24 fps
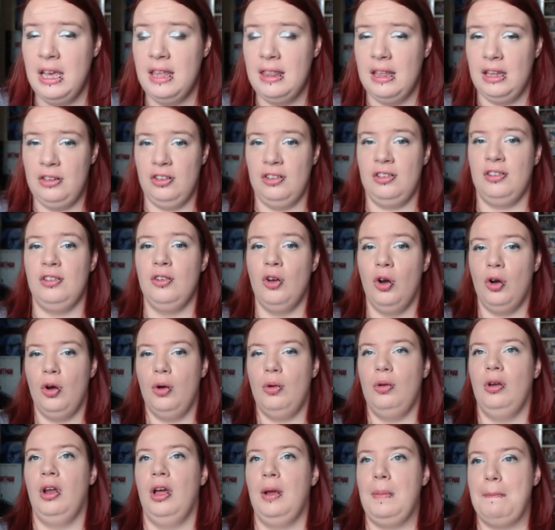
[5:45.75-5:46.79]
They're just
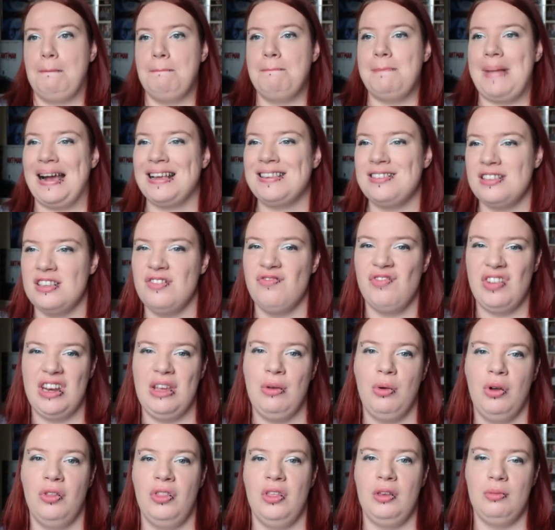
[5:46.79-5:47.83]
not like
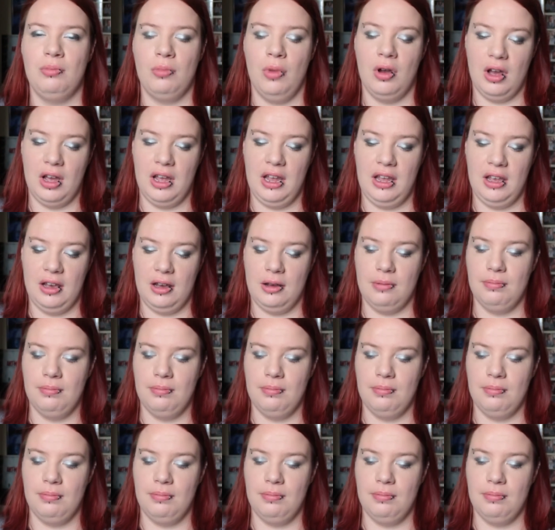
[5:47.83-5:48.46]
massively within my